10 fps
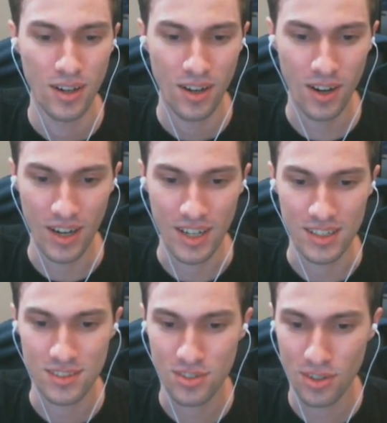All right,
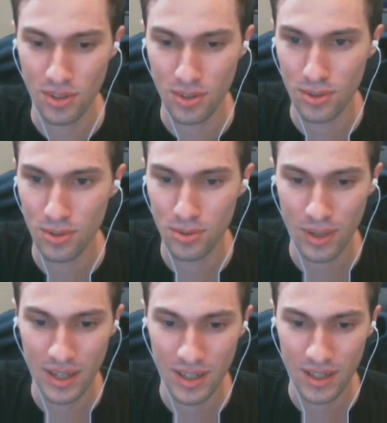so
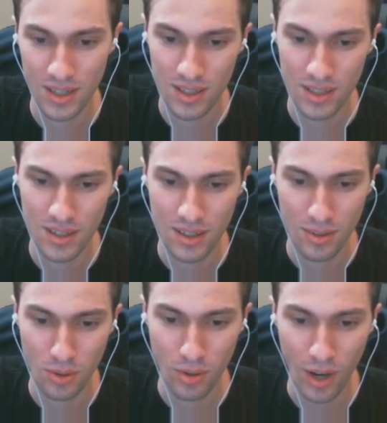
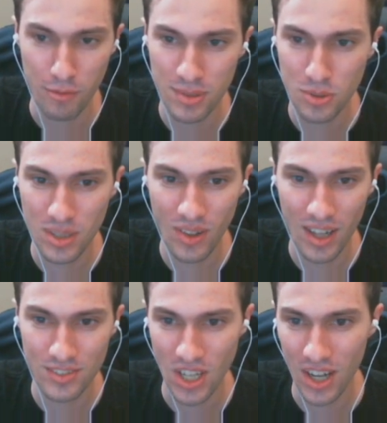I've been doing a lot
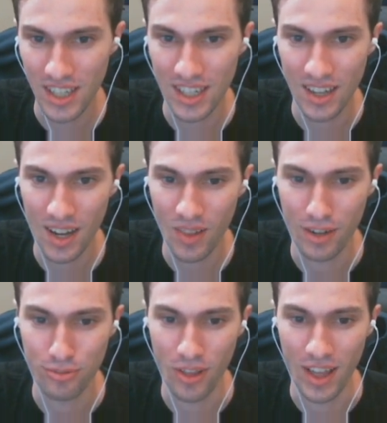of talking and not a lot of
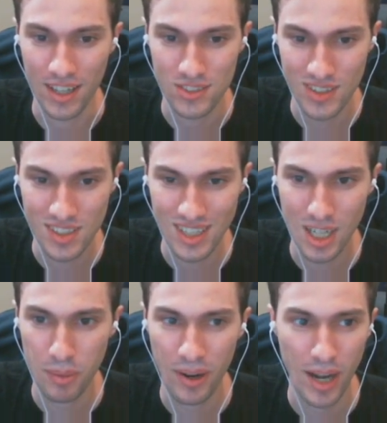flying, so let's get down to
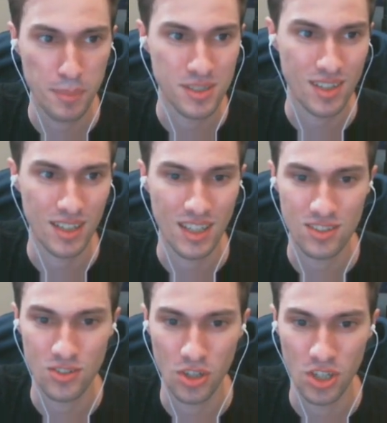periapsis and get
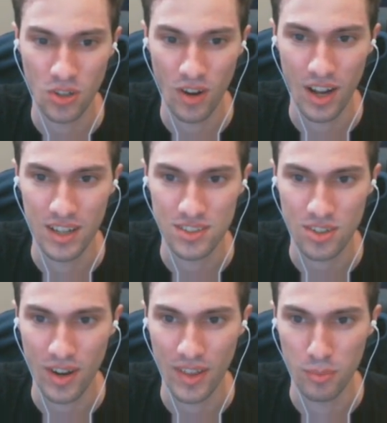circularized
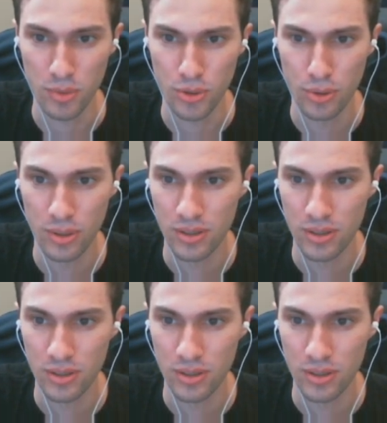around the moon.